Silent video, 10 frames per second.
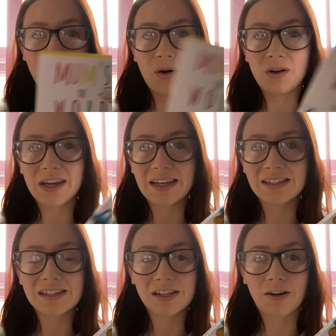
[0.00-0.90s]
on
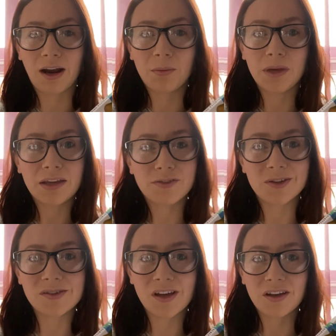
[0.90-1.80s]
Instagram. If
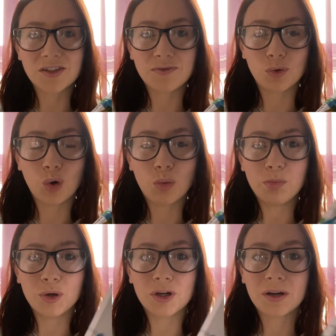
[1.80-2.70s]
you search for
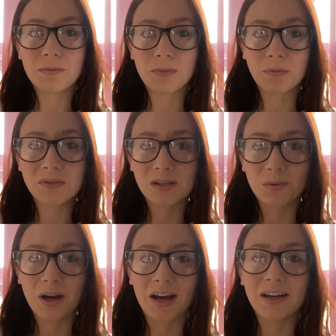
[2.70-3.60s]
book Mum's the
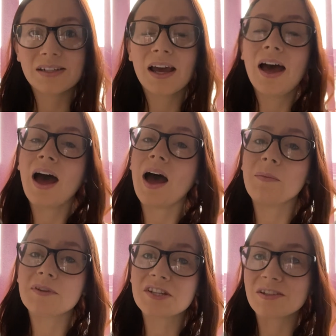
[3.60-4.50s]
Word,
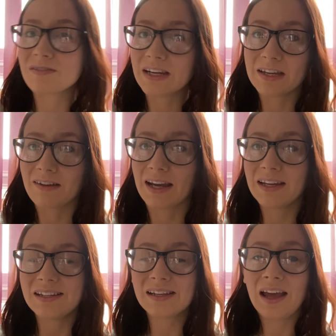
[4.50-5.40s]
she's really
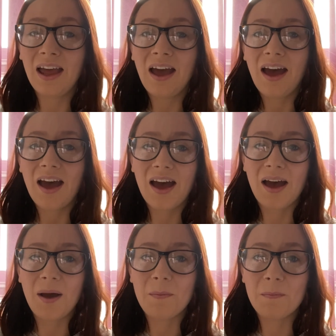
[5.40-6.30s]
great.
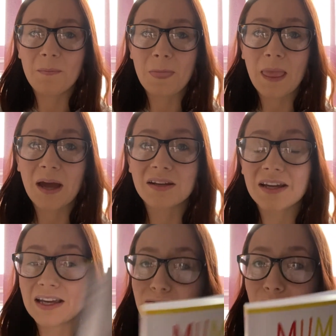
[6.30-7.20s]
And
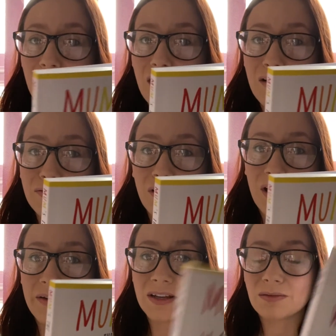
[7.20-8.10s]
give her a
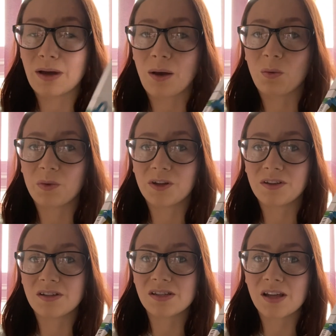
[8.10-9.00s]
follow as well
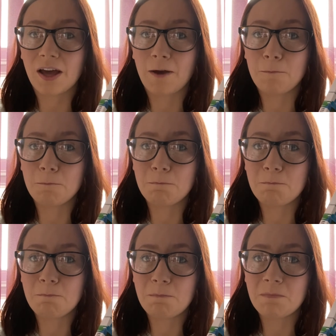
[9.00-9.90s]
because,
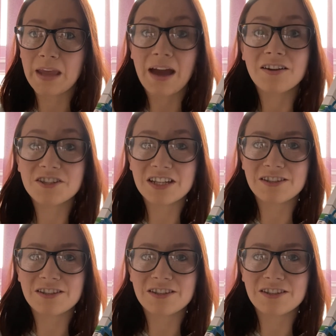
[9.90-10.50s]
yeah, she's